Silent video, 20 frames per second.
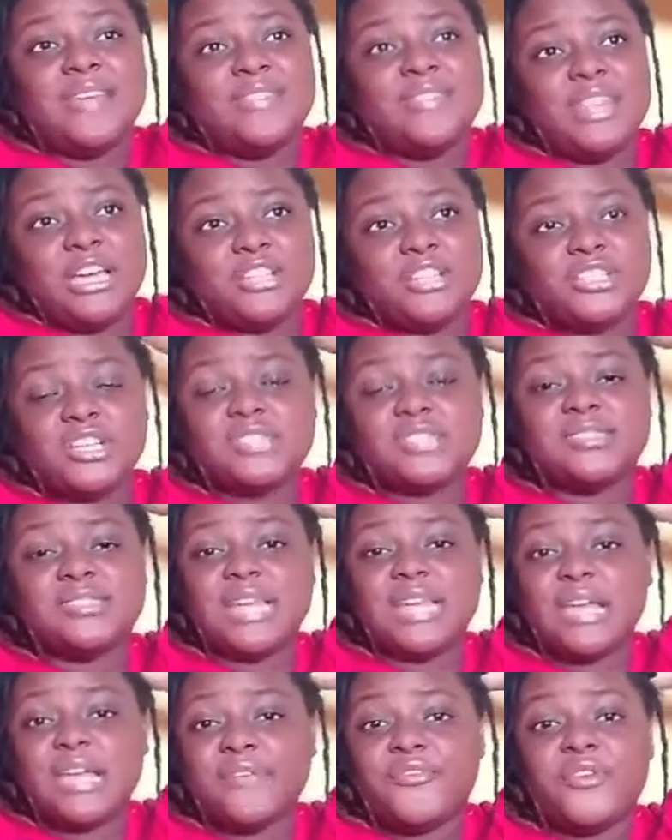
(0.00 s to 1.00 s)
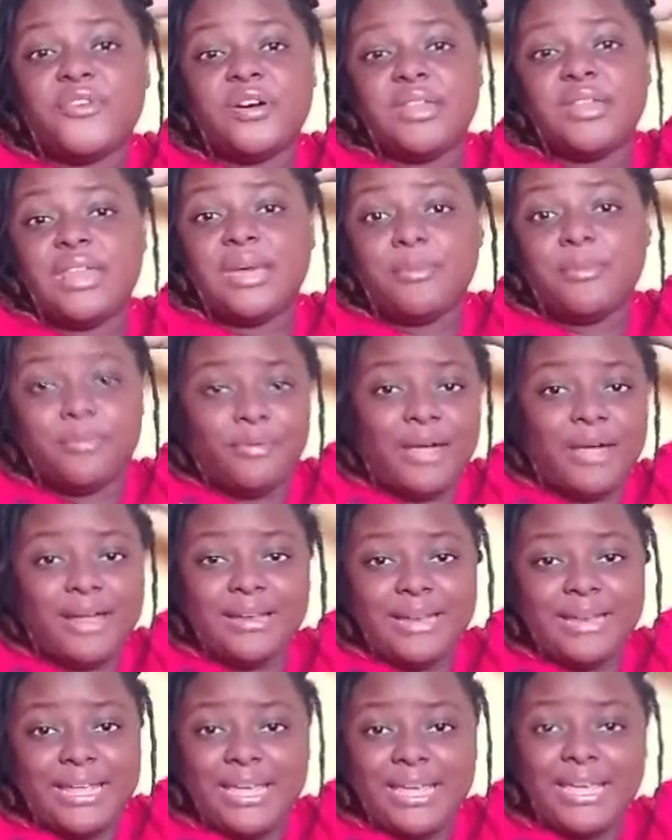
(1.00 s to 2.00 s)
They're just there for their
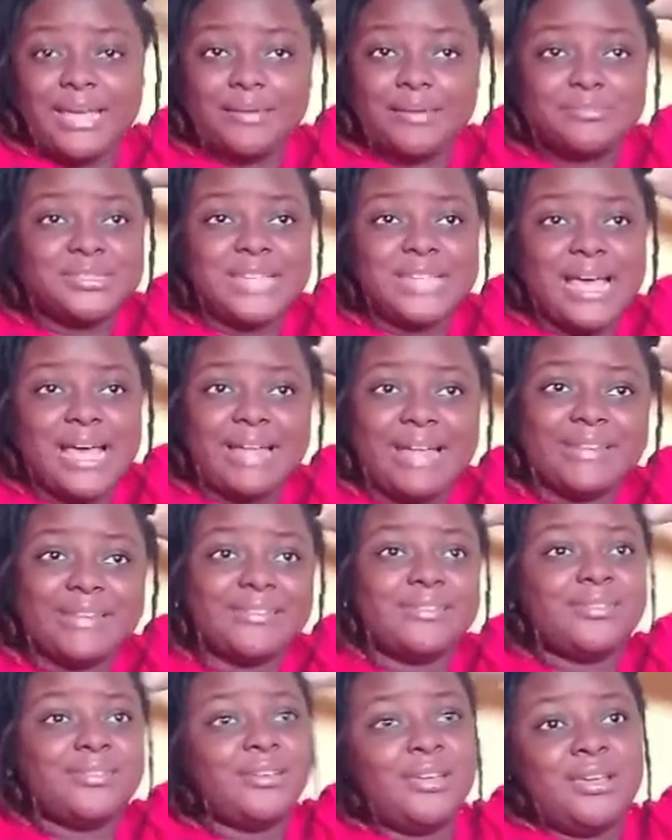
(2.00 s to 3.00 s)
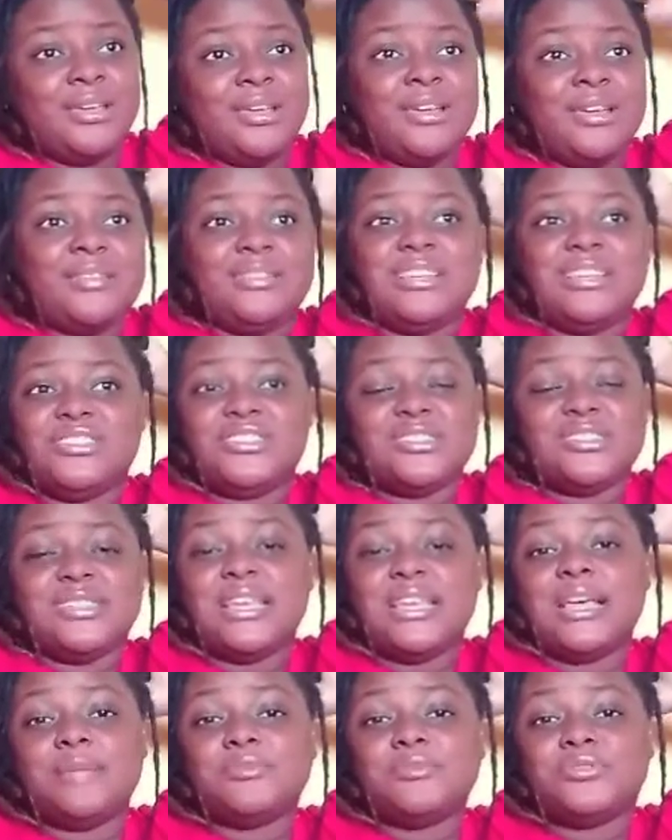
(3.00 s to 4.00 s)
brand names, and they
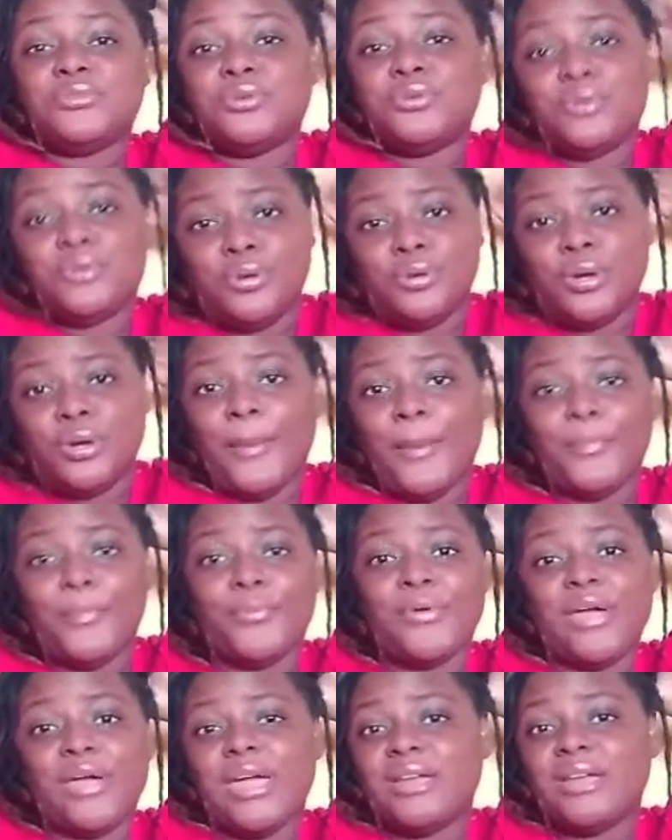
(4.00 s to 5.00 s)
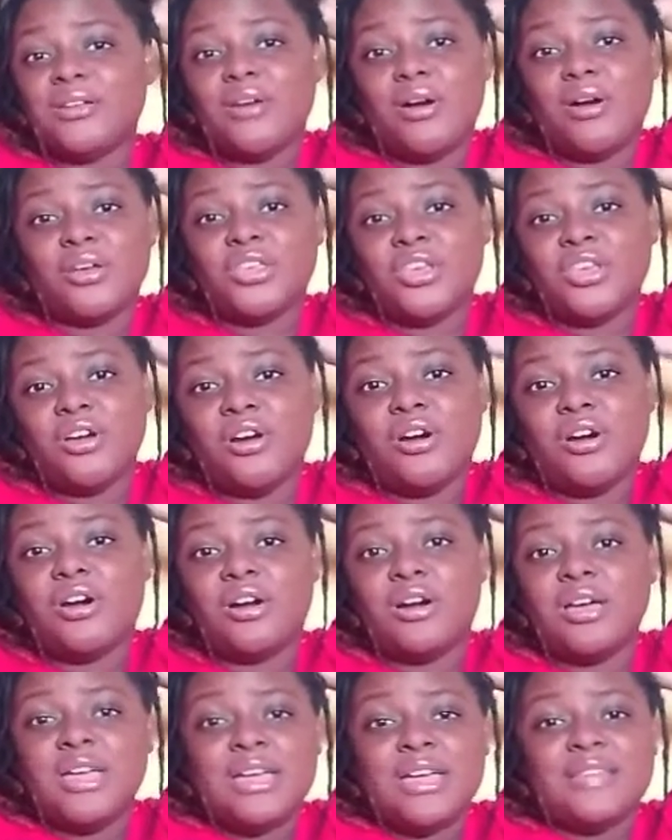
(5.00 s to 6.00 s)
just help to break down
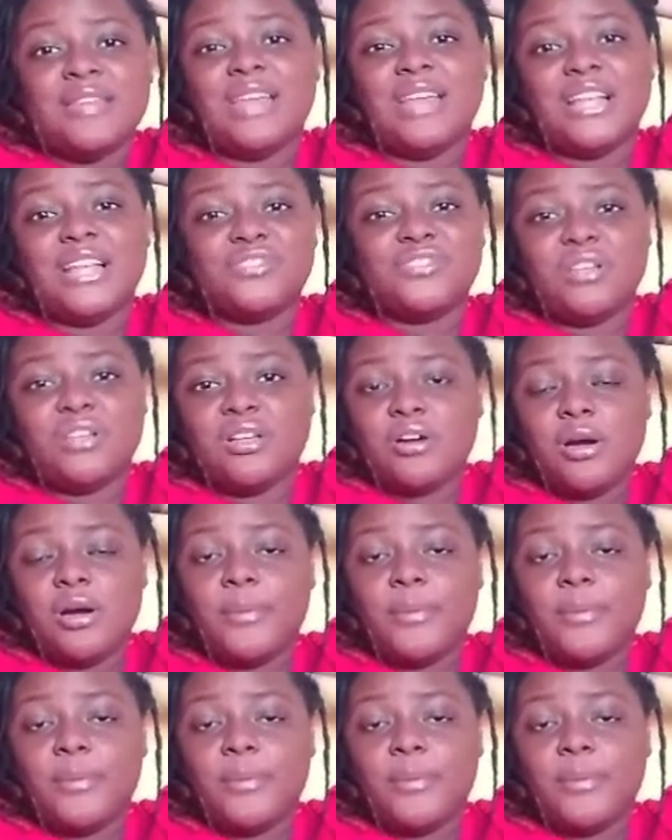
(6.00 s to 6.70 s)
your natural